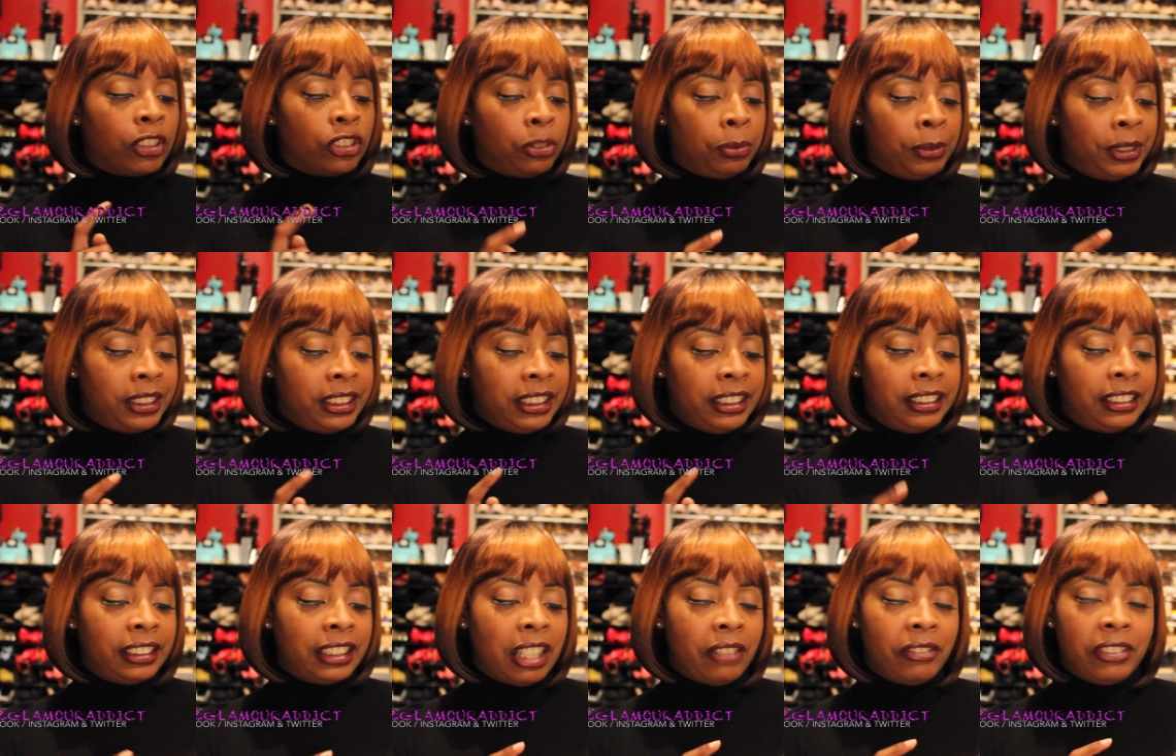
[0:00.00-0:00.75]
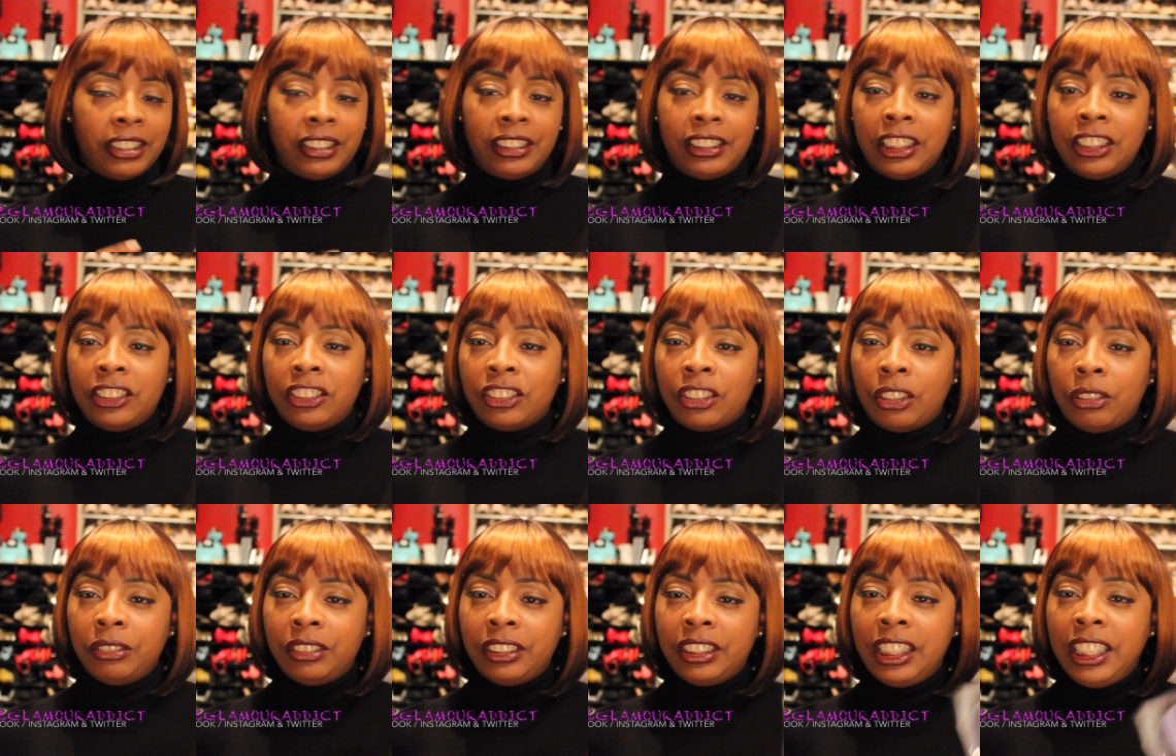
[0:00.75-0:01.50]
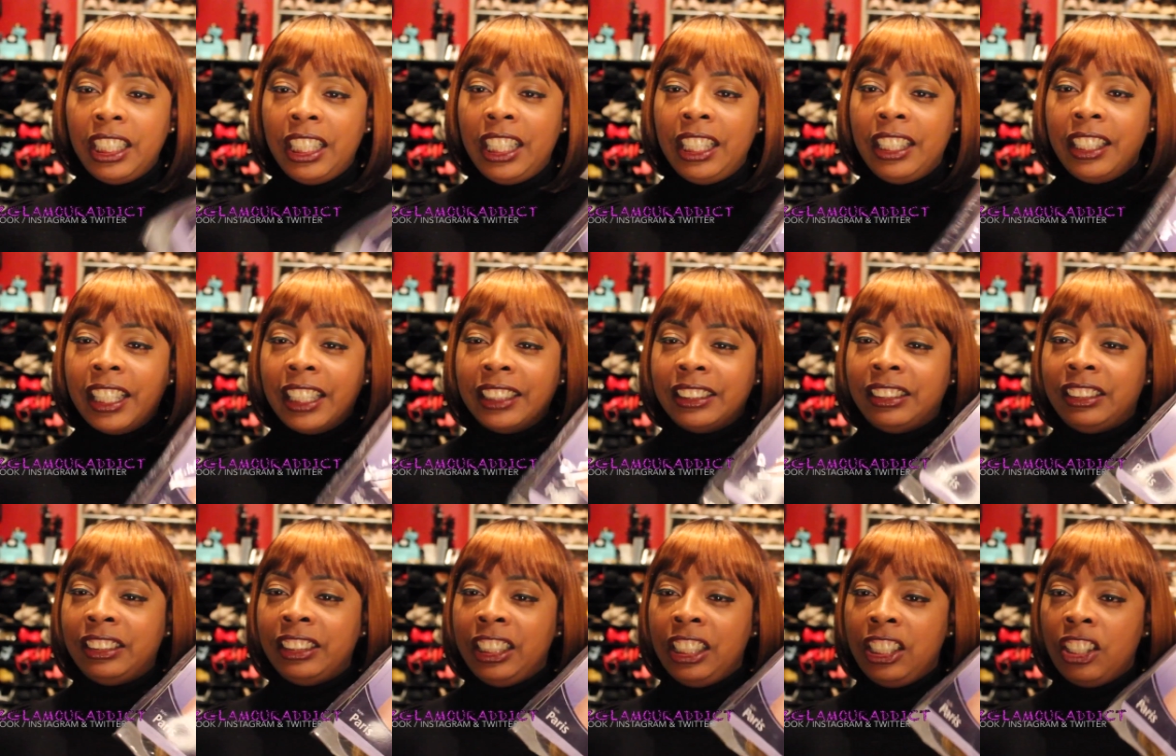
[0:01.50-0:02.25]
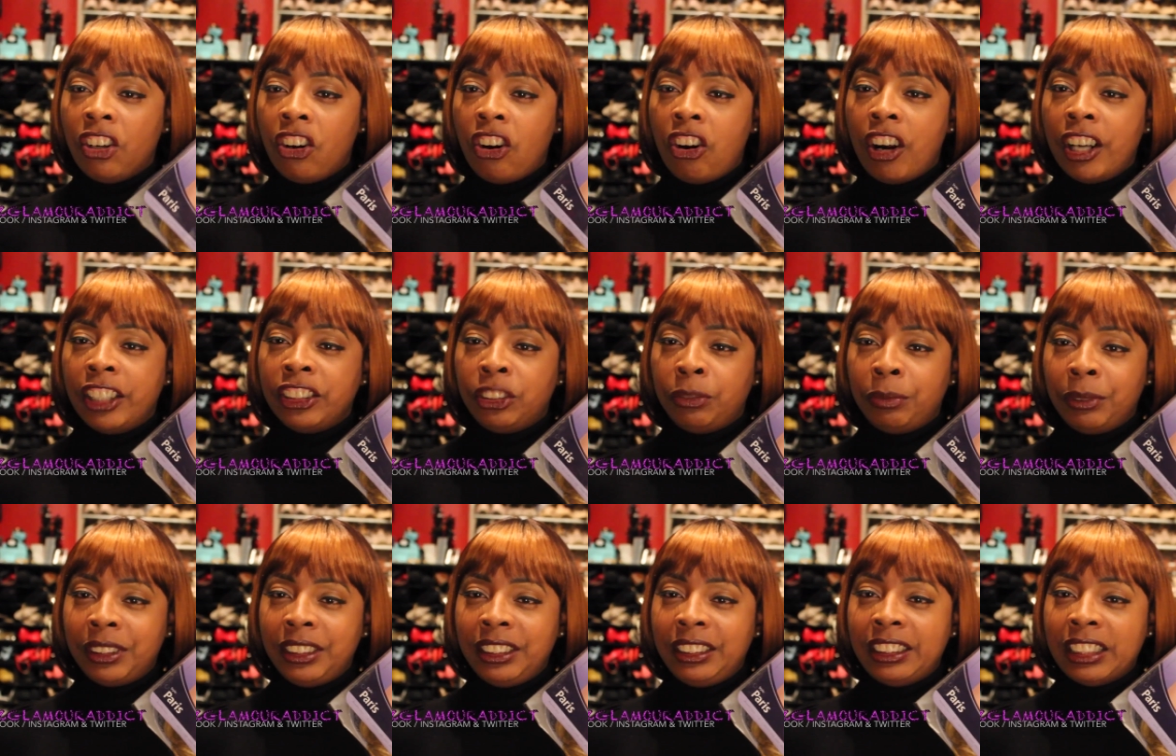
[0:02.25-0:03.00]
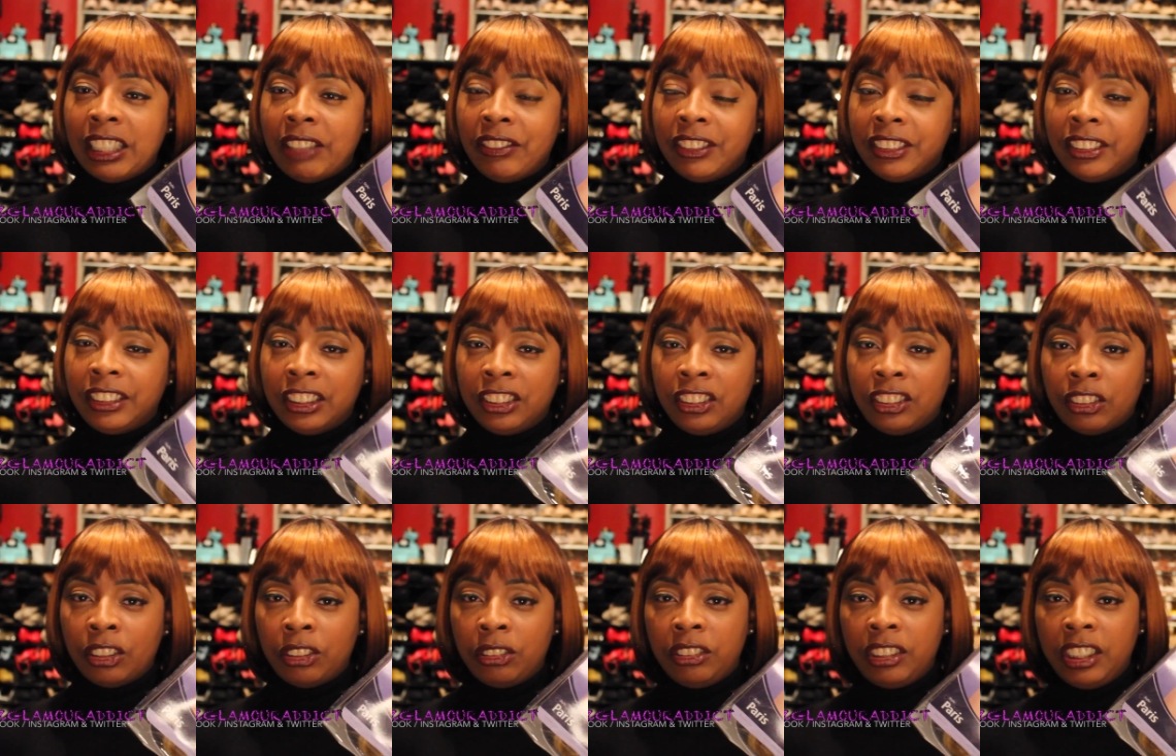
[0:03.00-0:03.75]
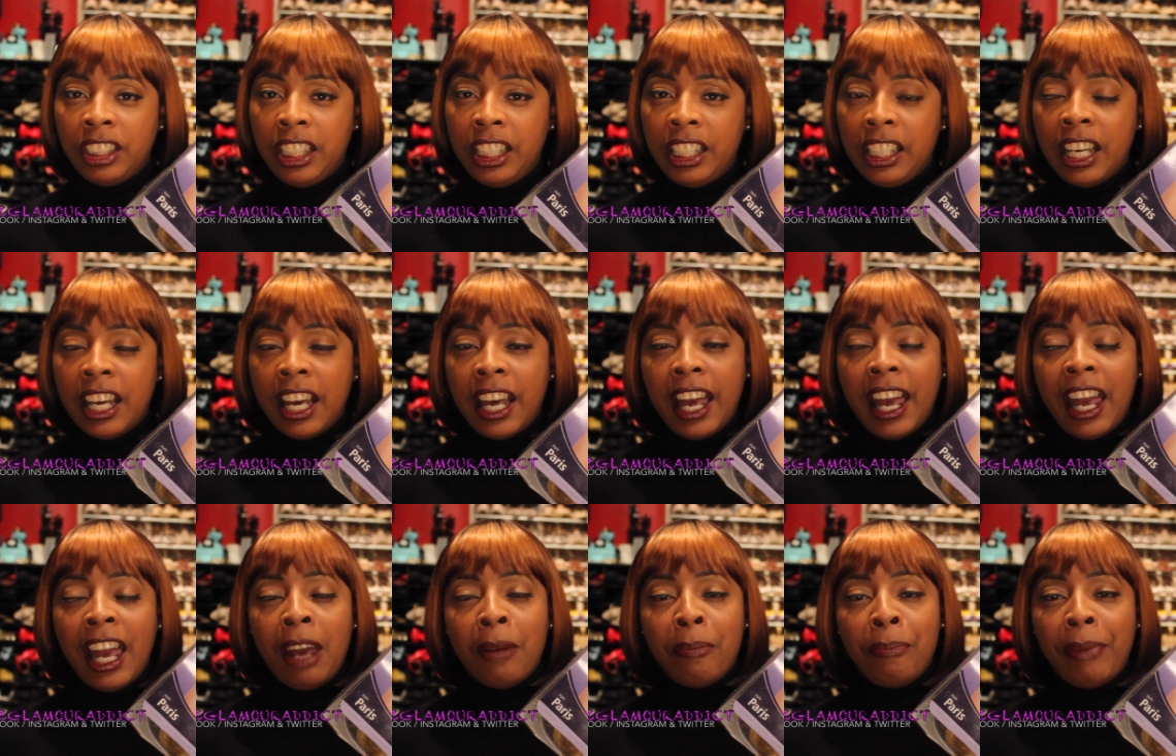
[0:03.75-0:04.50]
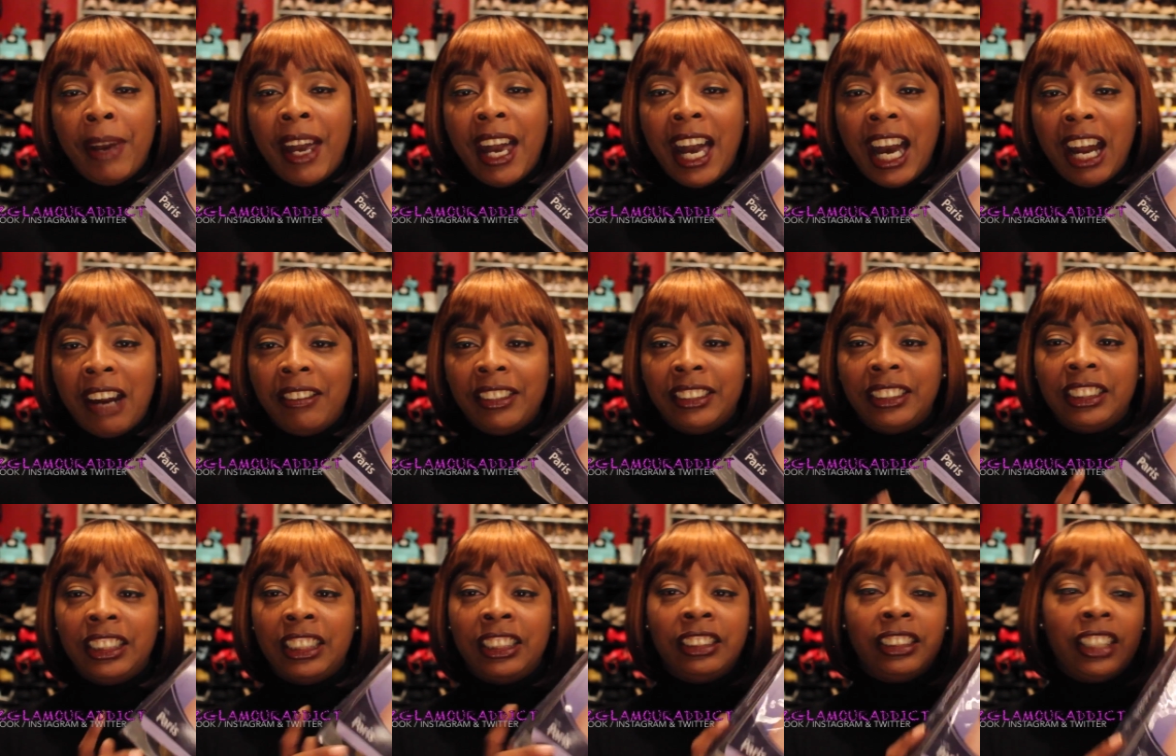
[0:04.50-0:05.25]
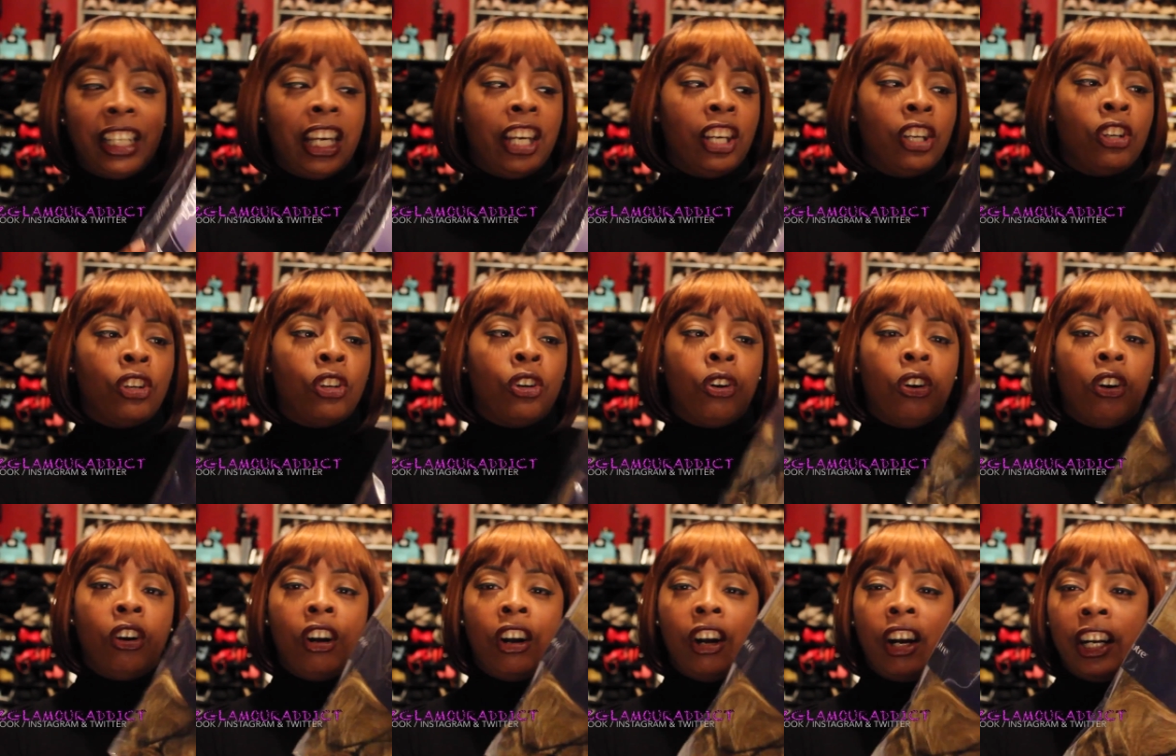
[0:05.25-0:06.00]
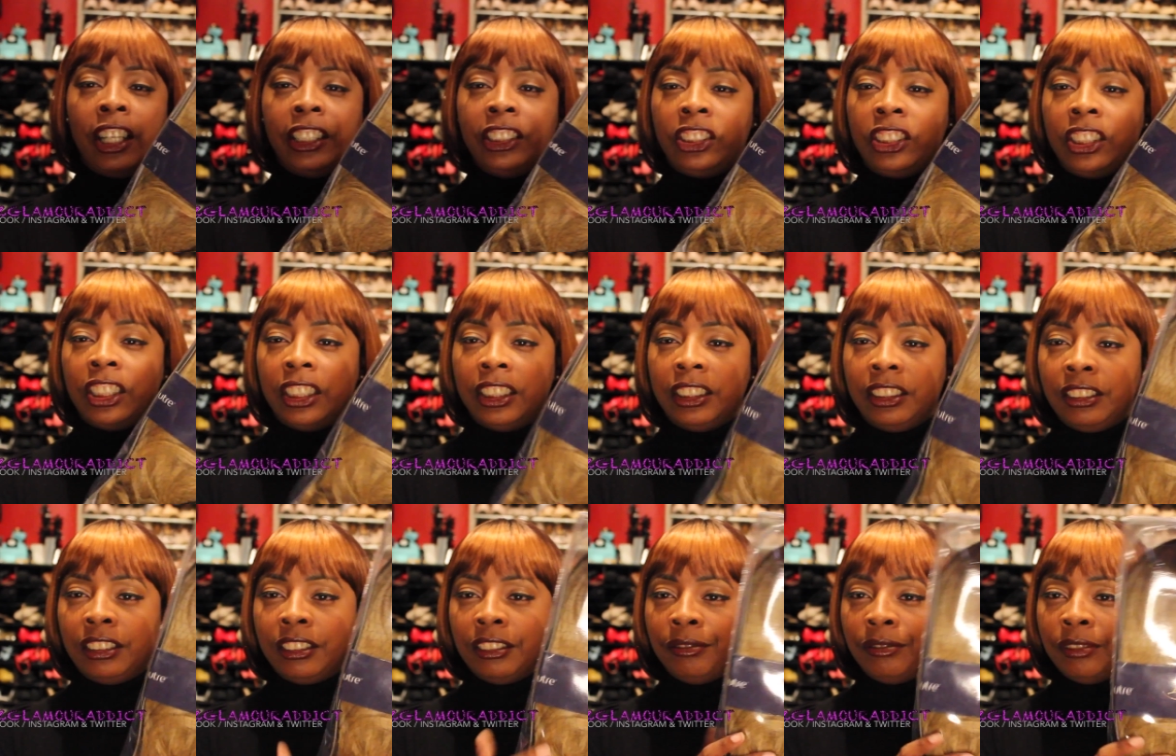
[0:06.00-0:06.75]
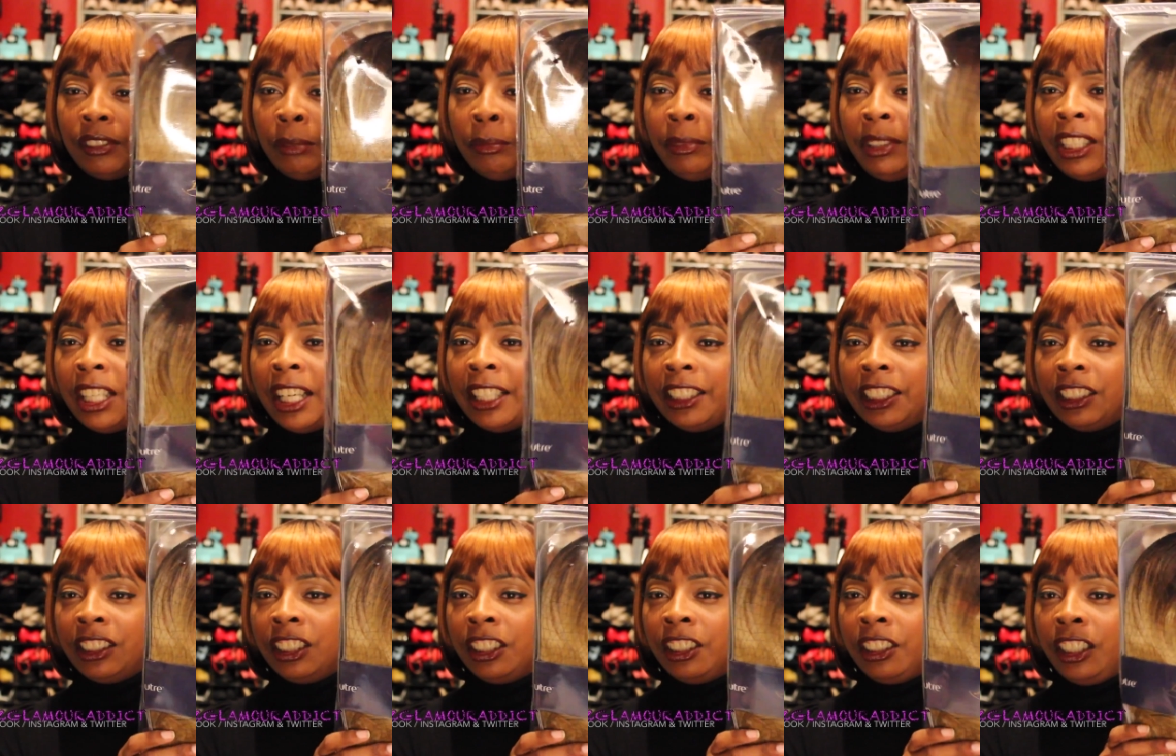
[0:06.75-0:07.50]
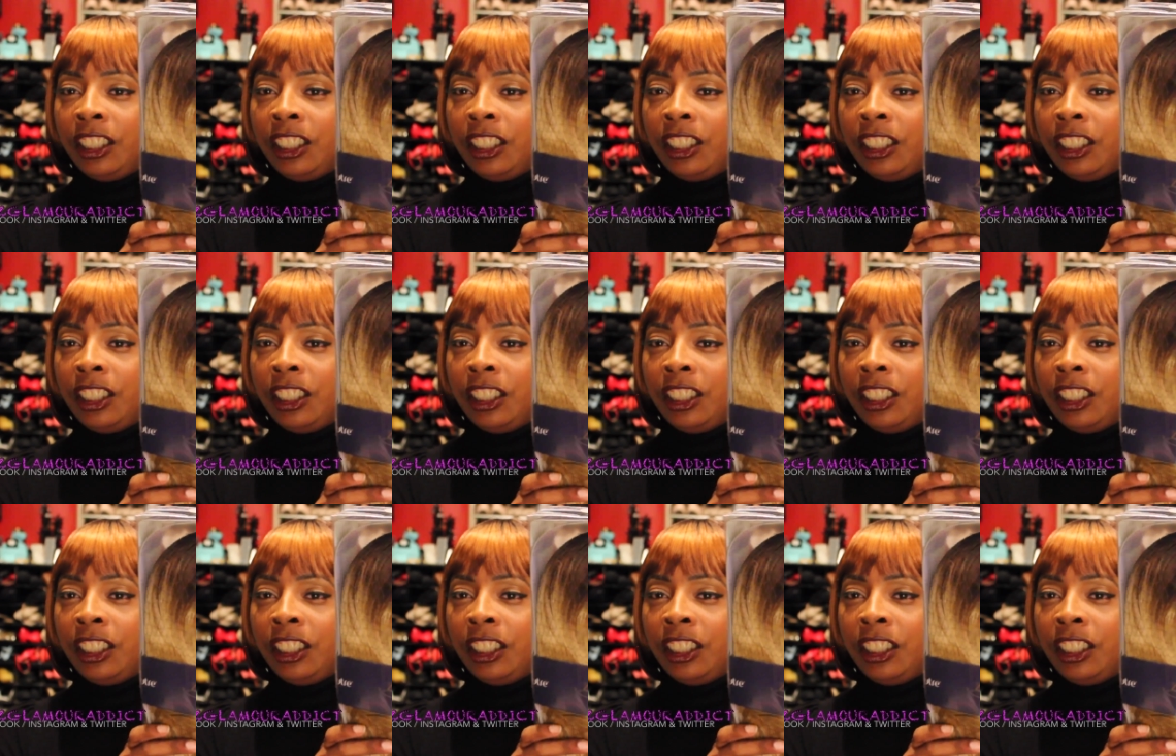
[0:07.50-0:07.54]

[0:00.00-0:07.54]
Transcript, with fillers: 27613. That's DR 27613. And Paris is a gorgeous, let me not get the